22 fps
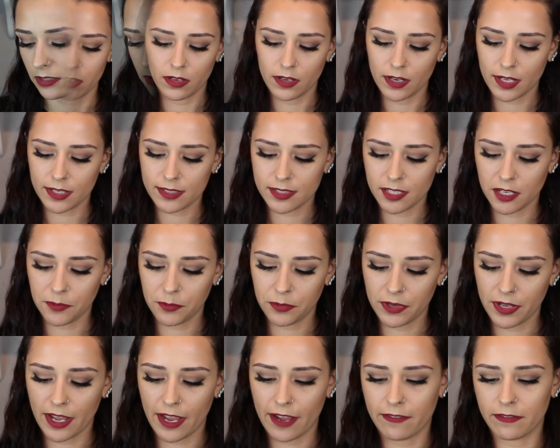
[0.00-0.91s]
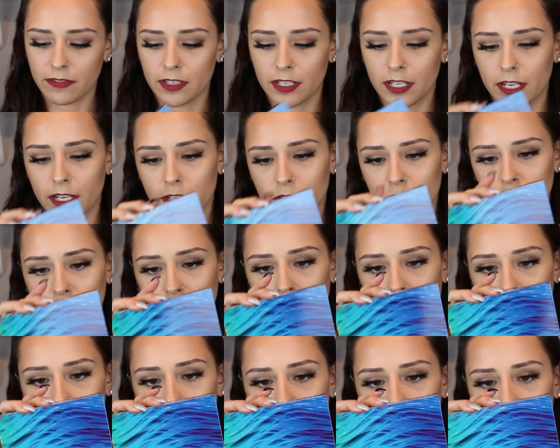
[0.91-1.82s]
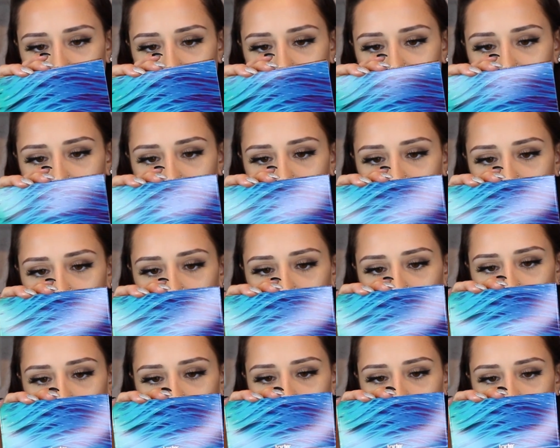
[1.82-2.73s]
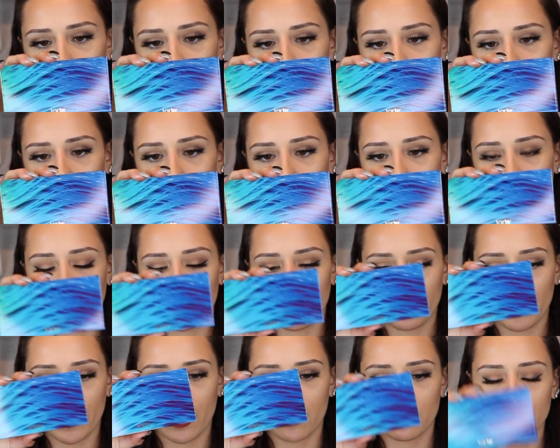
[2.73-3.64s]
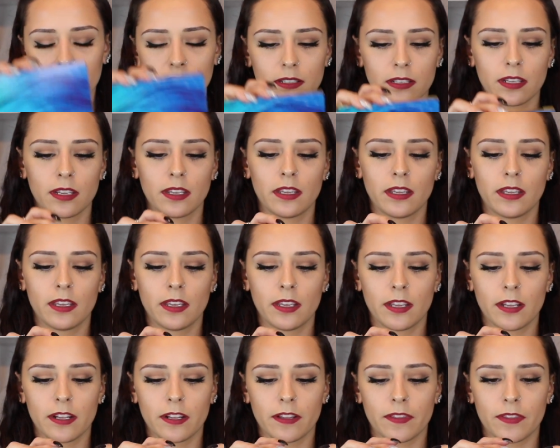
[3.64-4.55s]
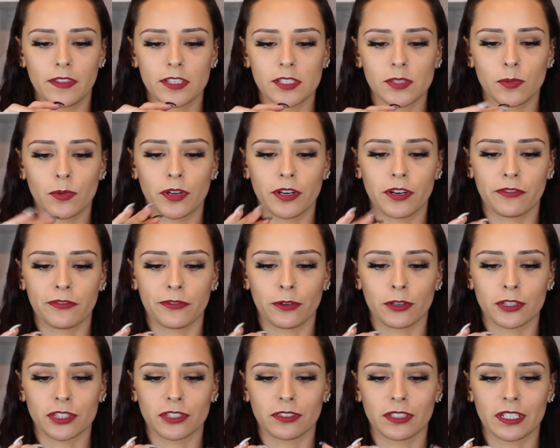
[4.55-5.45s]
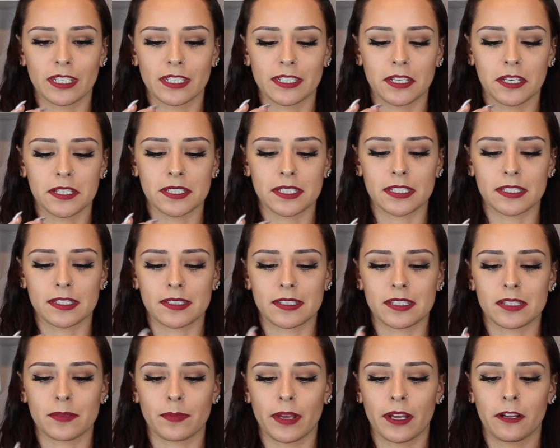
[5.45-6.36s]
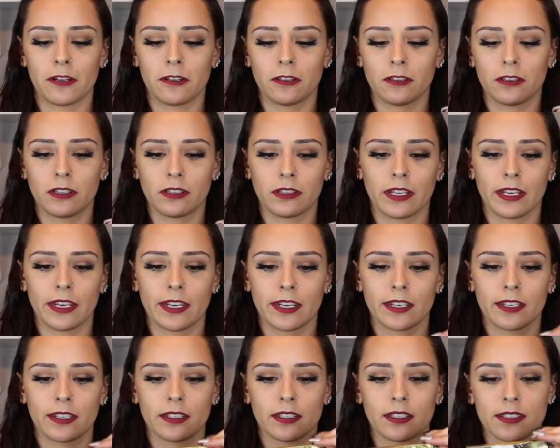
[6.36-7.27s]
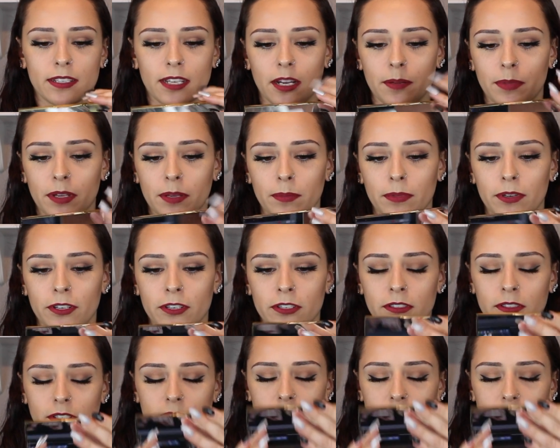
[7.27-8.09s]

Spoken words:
Next up we have the Tarte Skin Twinkle Lighting Palette. This one unfortunately doesn't smell like, it's got a big mirror.